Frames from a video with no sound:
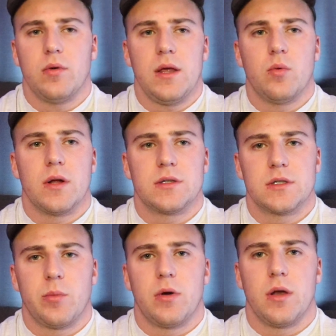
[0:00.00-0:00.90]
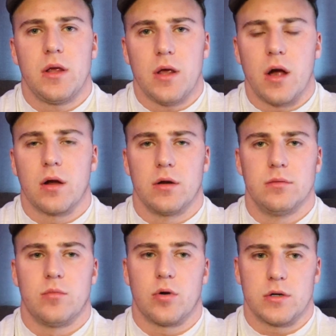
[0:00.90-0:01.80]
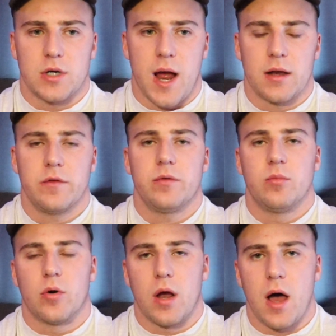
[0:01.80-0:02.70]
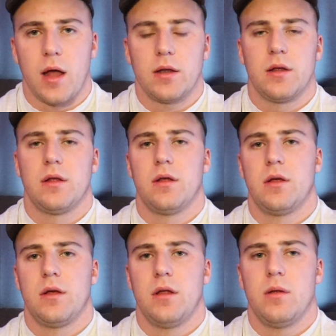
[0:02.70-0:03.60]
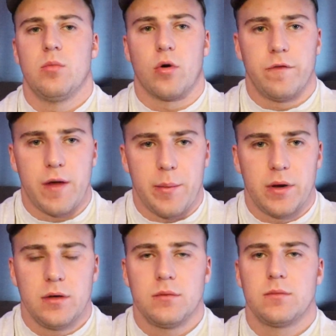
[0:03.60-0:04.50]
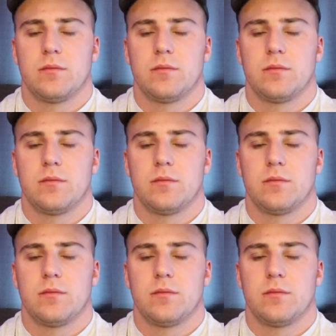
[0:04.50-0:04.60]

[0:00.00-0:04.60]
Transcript: And he wants someone younger, more attractive, more hot, more feminine,